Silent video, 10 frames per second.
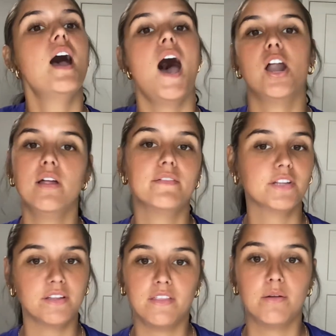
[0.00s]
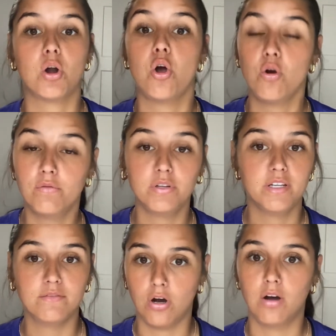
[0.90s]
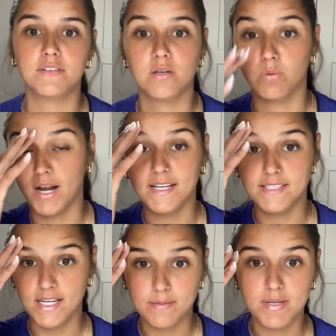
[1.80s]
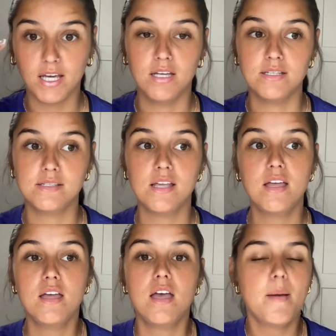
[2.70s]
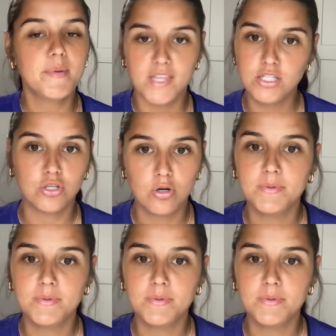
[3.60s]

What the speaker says: I don't ever think that they were overly involved in what I did because, they showed